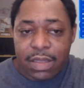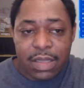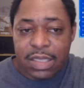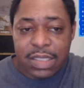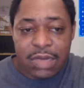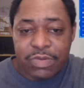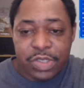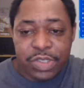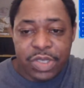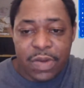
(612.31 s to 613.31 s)
that's not what
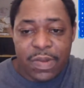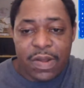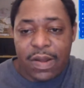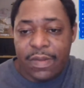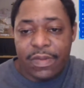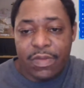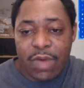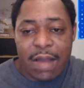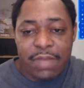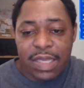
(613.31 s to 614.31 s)
you told me.
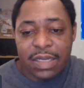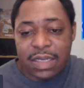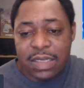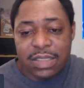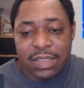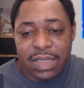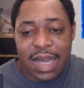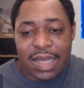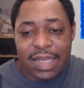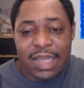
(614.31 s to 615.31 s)
Well, I'm getting clicks in
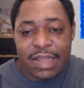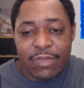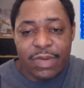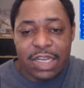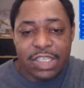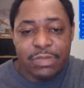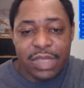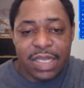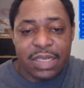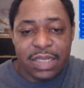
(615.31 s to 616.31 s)
Thailand when I should be
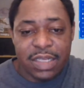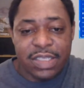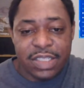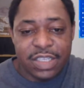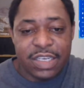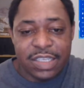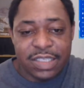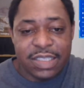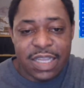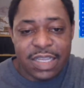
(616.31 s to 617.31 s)
getting clicks in the United
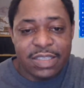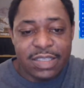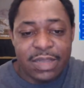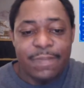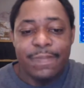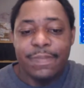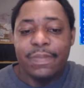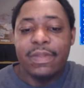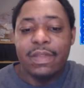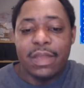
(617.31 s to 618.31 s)
States.
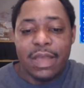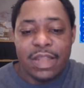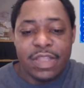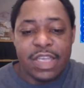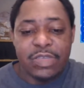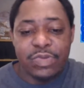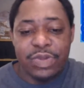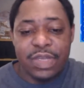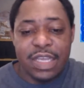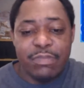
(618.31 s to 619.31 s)
And that's when
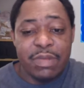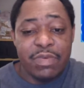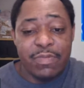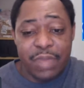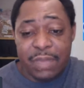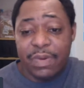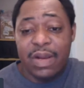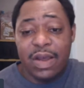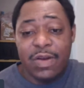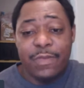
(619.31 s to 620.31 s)
you get people, and people
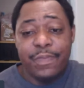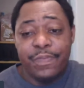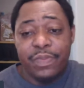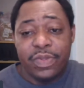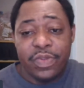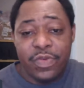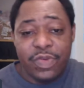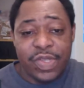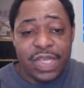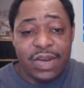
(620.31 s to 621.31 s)
know. You
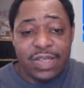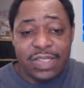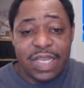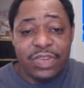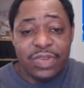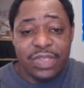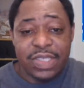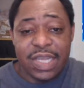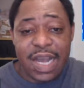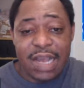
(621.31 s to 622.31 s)
see all this data. You can
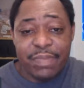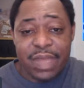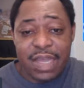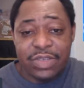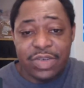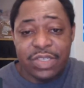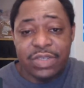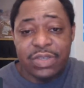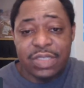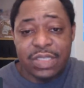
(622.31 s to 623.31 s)
see IP address.
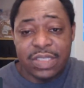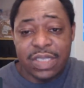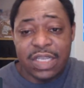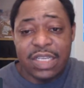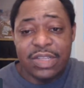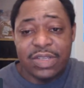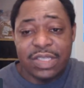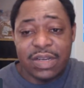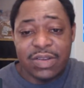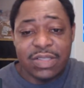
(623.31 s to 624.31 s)
You can see city. You can
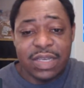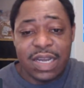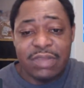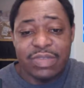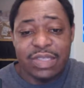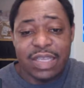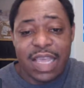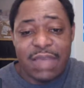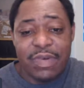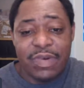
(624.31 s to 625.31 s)
see all the times that
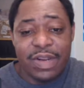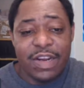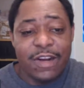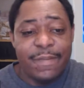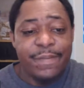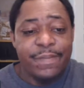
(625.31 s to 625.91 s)
came on there,